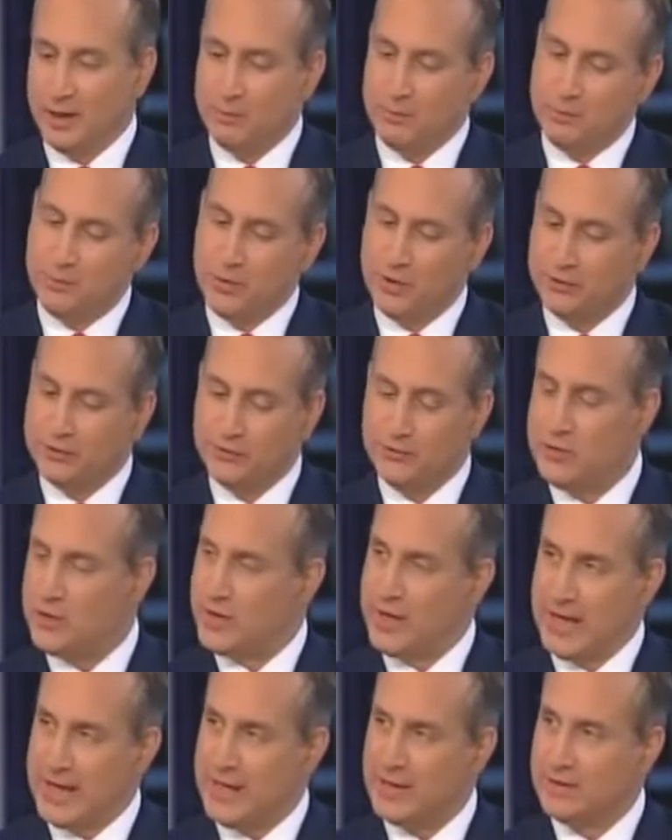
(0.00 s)
because if you
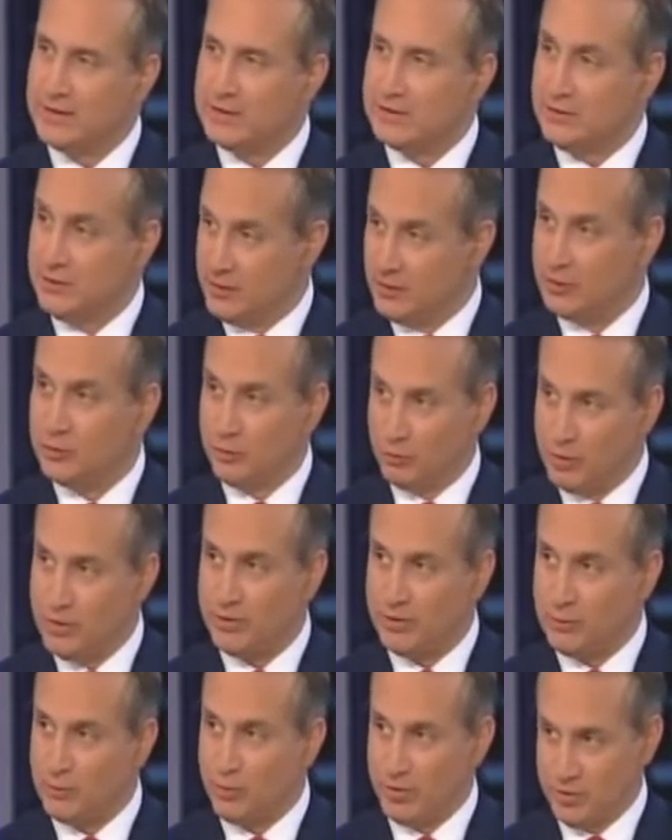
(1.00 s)
can't deal
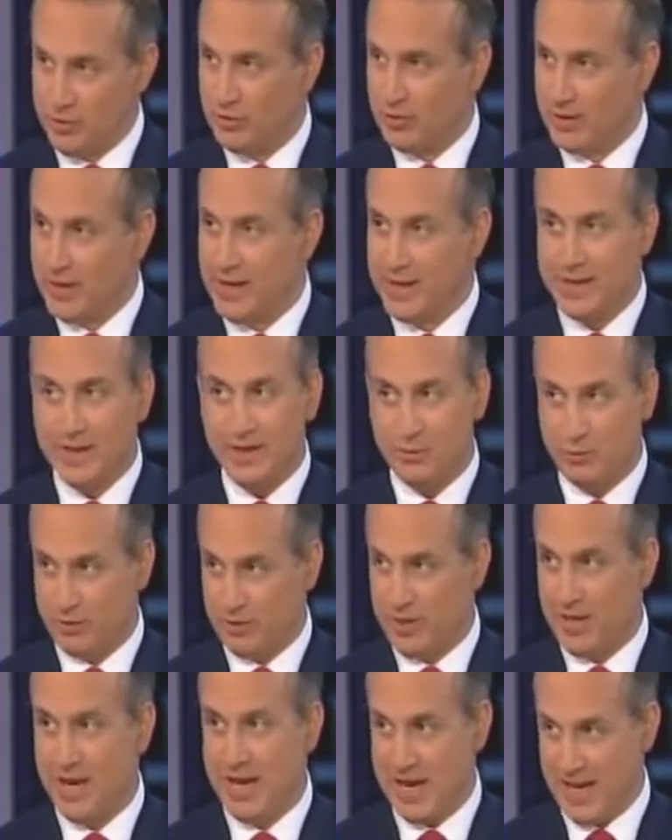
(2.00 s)
with what you're getting hit with
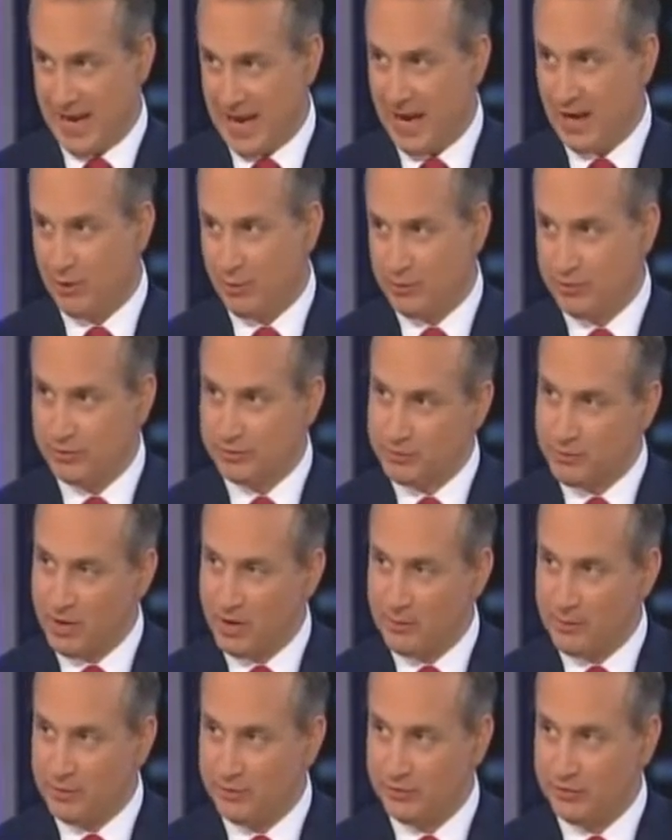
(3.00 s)
now in this
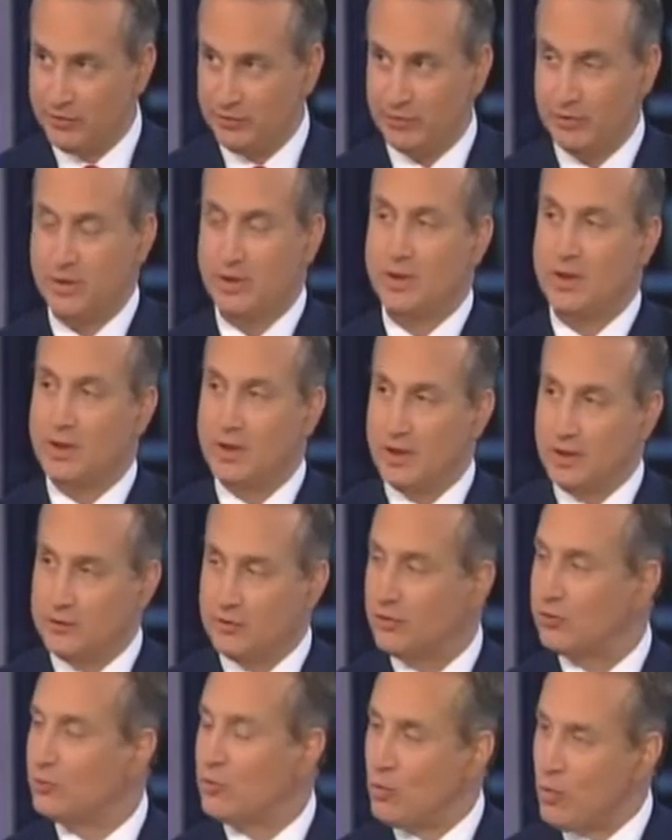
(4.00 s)
primary season,
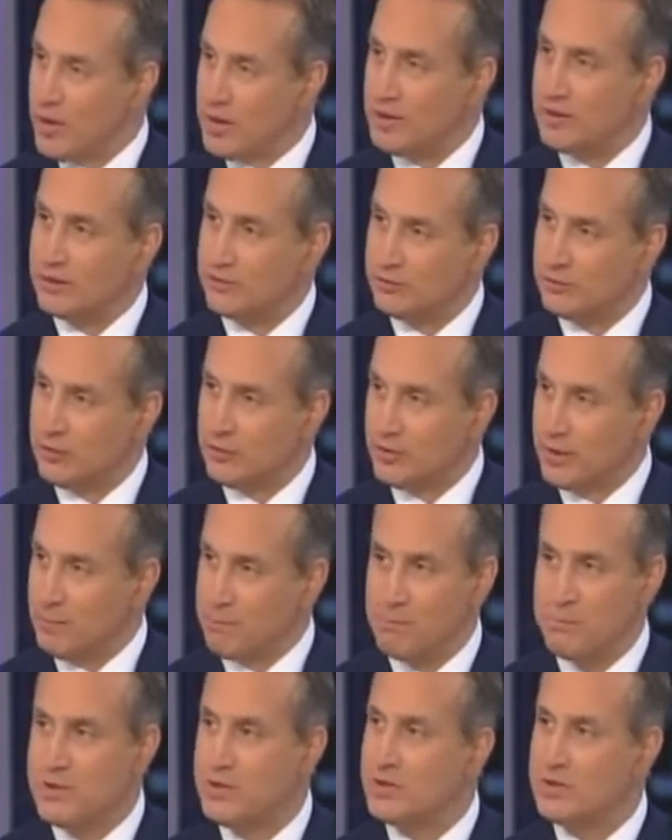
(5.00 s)
just wait until
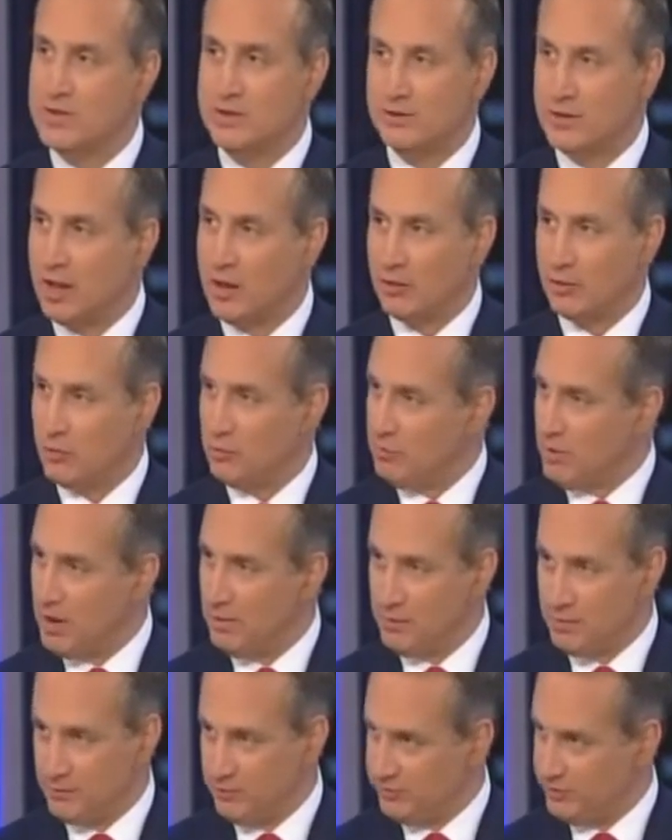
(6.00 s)
that billion-dollar
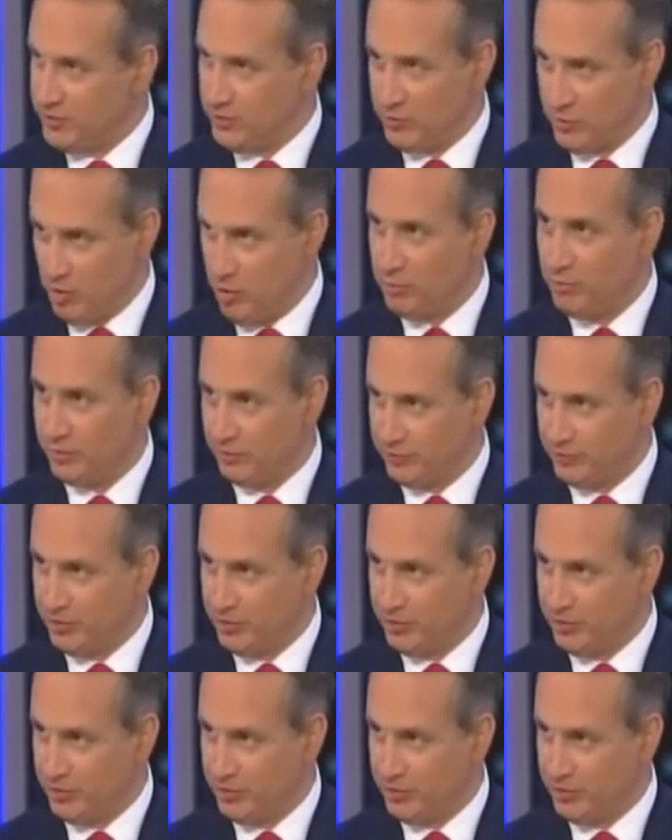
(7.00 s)
Obama machinery opens